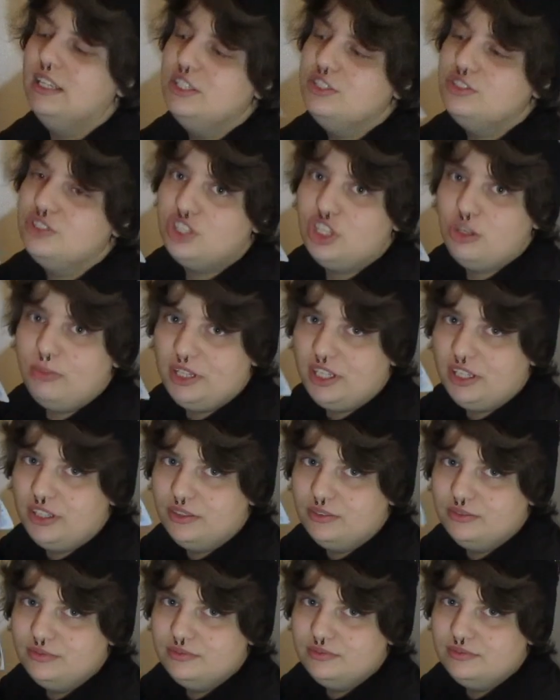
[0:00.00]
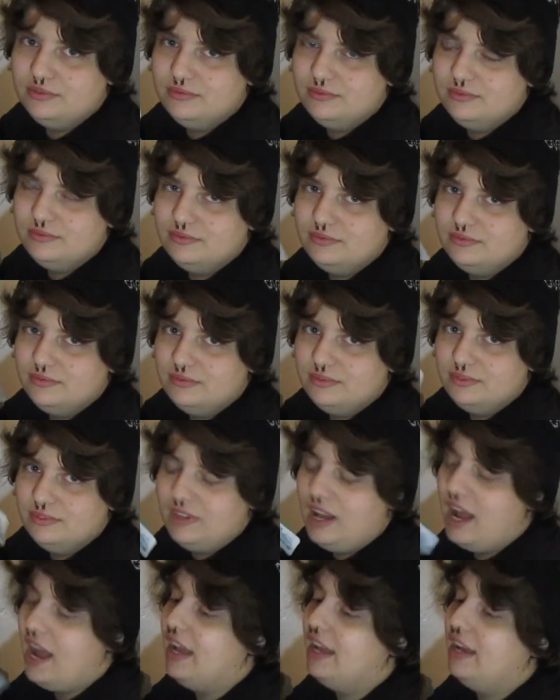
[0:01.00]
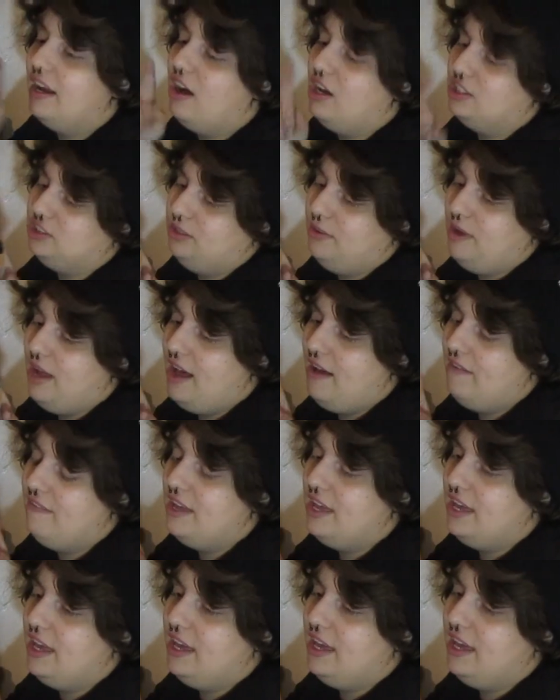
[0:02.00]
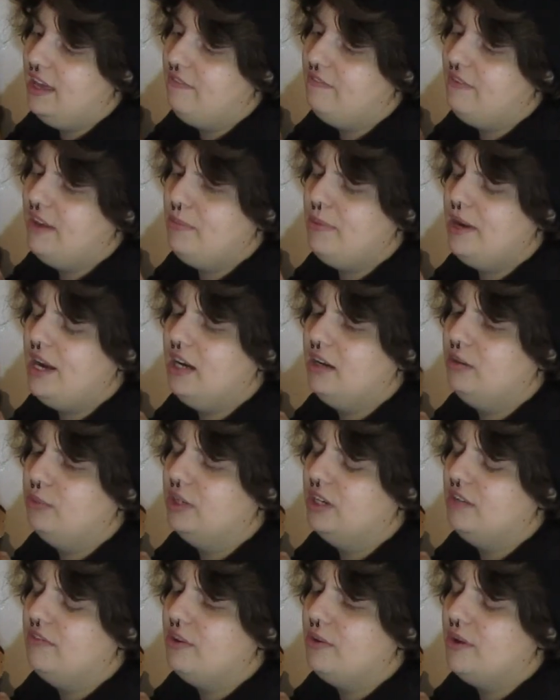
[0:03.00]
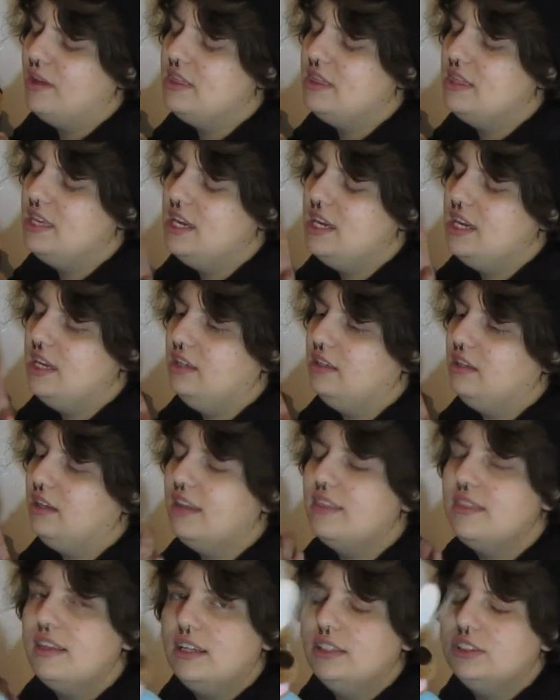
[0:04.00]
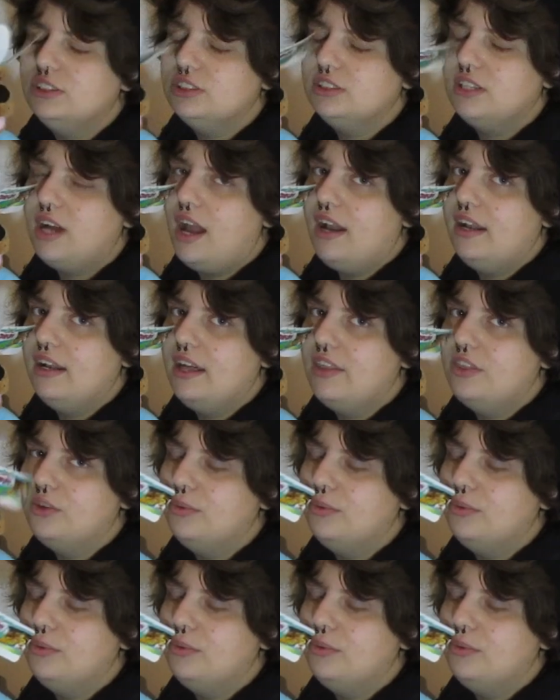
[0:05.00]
Scooby-Doo. I also have a vampire one of you, I think. I think I just got another